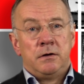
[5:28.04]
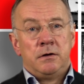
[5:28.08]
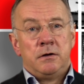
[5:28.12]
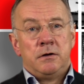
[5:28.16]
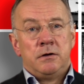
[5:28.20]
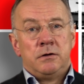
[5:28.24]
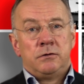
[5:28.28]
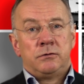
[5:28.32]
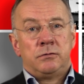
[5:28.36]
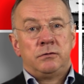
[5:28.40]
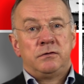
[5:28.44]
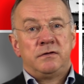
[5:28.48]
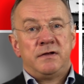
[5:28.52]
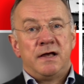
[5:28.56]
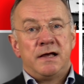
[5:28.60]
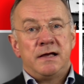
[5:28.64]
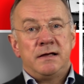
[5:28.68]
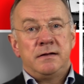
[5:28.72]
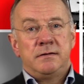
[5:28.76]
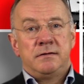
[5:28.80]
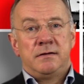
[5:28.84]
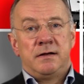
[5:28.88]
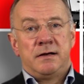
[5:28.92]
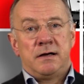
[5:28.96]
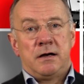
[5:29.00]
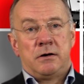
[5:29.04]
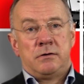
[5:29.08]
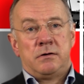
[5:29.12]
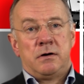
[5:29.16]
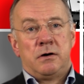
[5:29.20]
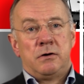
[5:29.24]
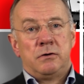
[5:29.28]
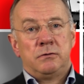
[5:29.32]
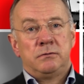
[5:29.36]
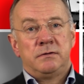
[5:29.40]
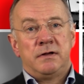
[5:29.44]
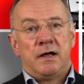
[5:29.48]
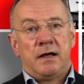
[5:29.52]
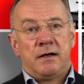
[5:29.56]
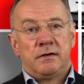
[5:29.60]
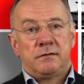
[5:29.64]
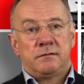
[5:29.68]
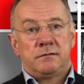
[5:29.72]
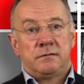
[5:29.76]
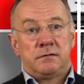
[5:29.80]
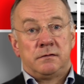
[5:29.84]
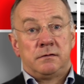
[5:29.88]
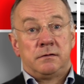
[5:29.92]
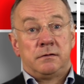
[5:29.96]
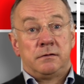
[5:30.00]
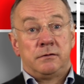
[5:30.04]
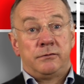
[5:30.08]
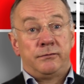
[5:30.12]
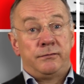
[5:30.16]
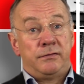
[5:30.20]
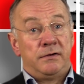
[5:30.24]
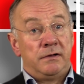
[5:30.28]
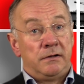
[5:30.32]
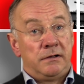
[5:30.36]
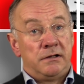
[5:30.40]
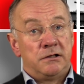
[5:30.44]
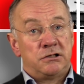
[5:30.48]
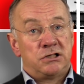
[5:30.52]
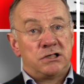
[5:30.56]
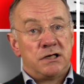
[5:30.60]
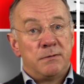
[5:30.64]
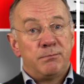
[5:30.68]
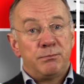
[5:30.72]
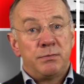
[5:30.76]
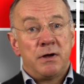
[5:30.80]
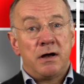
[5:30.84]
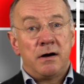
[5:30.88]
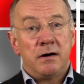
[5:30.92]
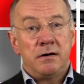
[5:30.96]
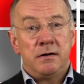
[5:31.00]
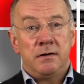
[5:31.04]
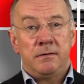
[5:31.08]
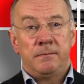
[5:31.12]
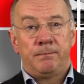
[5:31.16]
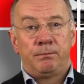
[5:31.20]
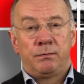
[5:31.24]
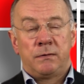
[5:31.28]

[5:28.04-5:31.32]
Today they are known as Philly Shipyard,